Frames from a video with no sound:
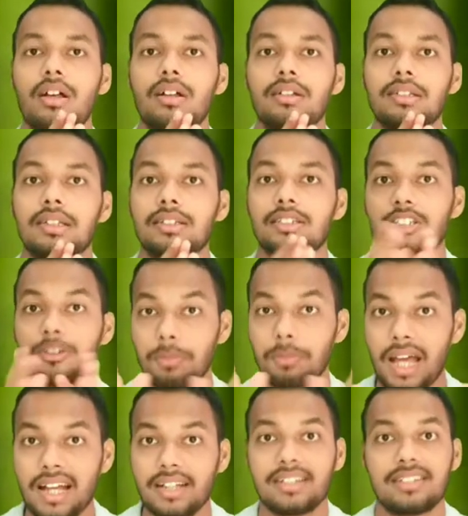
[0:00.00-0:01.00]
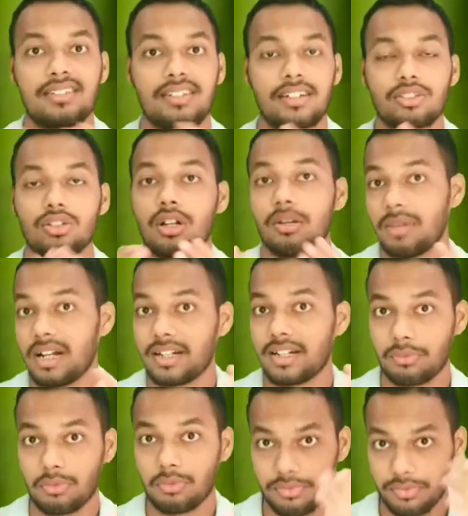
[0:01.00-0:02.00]
Then SPAC is there, soil plant
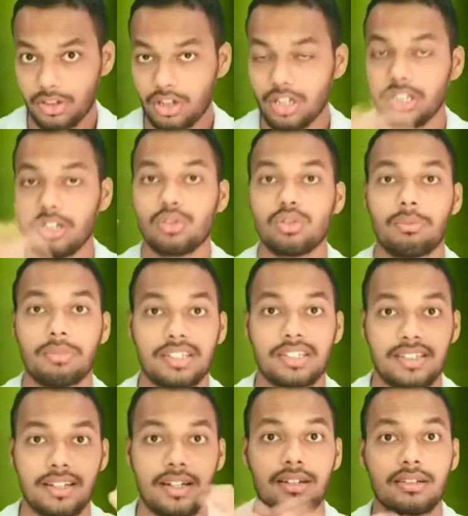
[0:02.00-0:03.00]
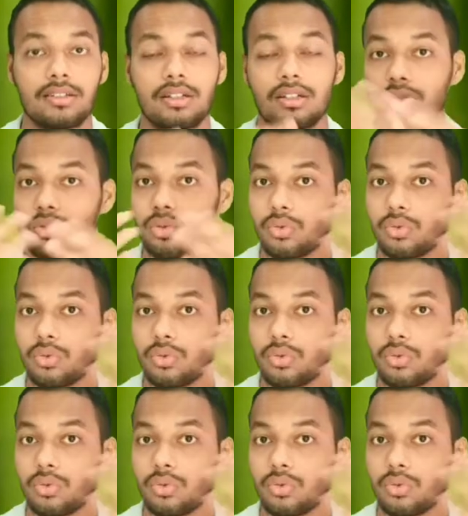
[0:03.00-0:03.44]
atmosphere continuum is there,